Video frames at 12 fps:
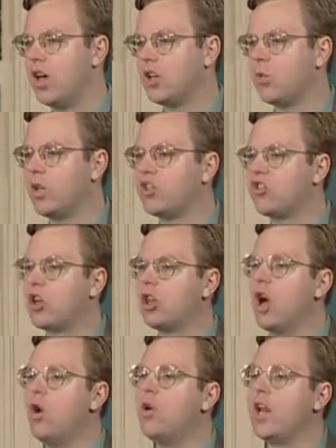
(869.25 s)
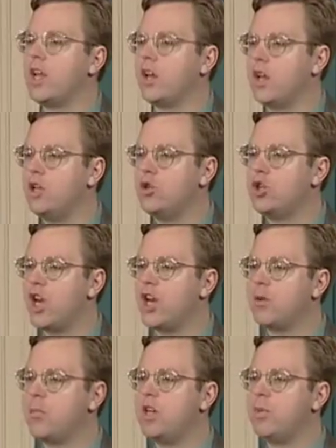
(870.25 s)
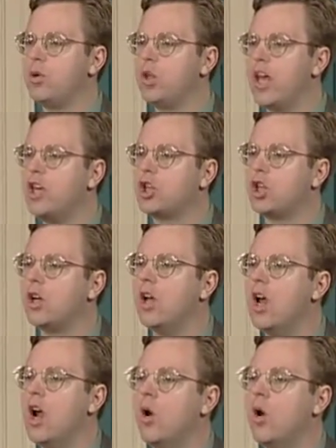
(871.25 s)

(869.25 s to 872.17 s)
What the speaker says: as well as cloning and eugenic manipulation,